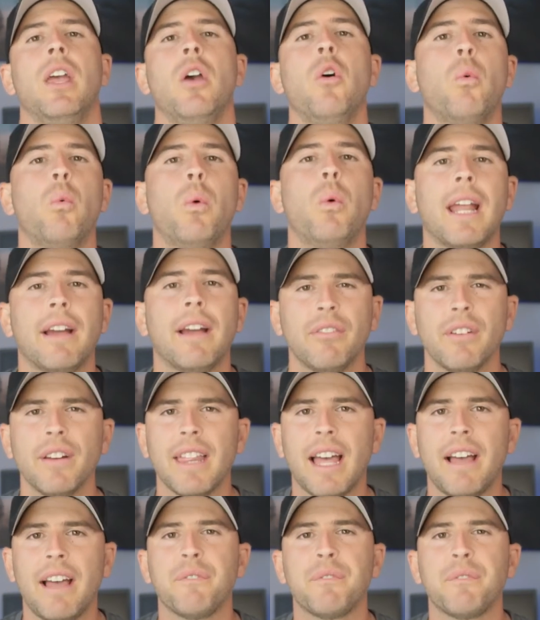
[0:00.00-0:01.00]
Whatever
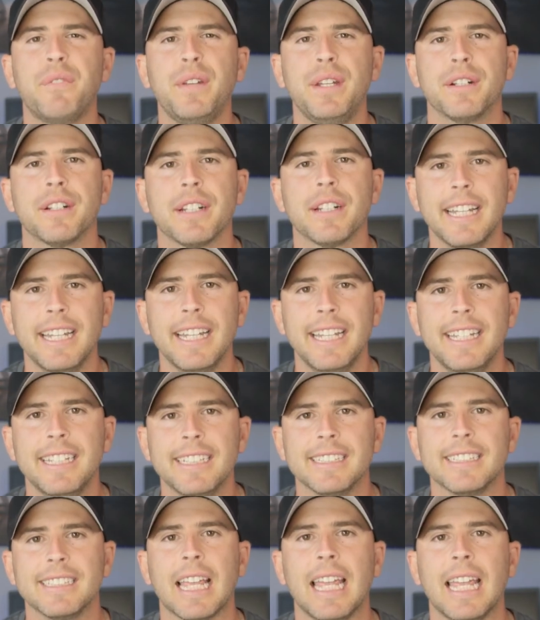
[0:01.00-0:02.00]
that fear
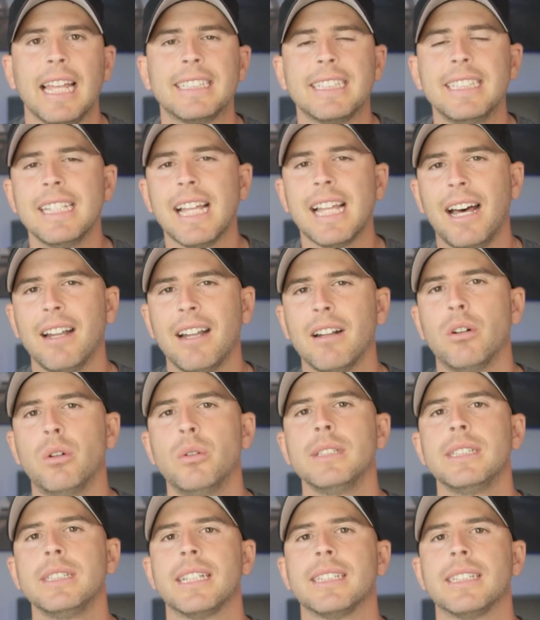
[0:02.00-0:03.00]
is, it's not
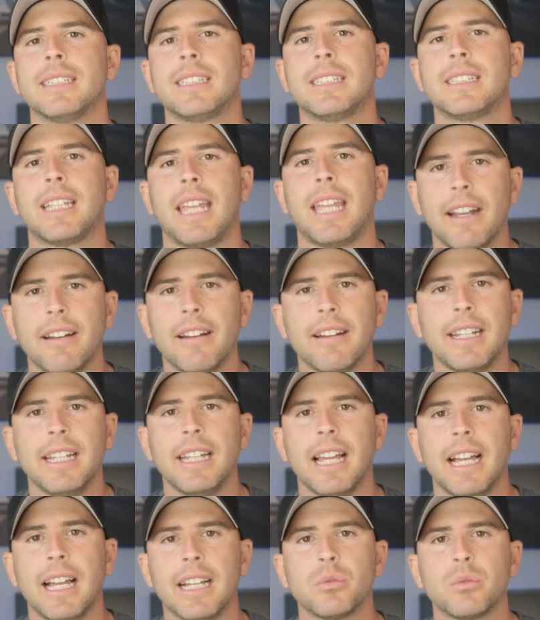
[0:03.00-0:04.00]
always as
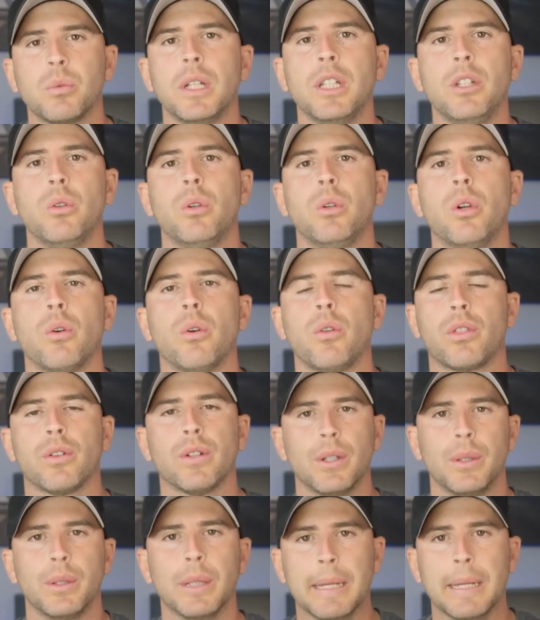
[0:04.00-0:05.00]
scary as when you go
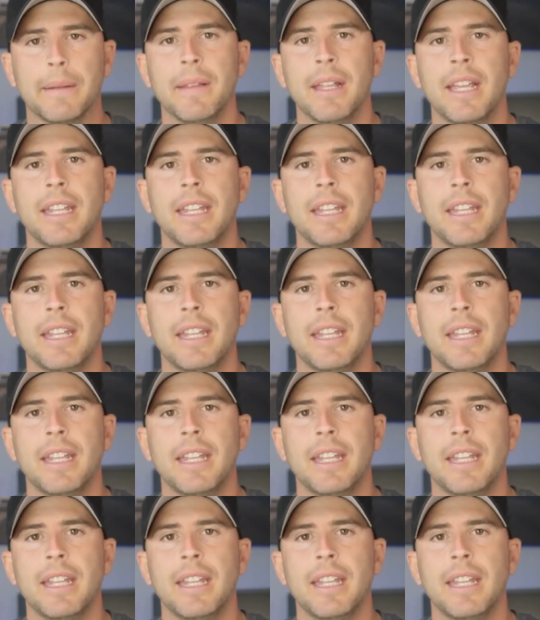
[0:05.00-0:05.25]
through it.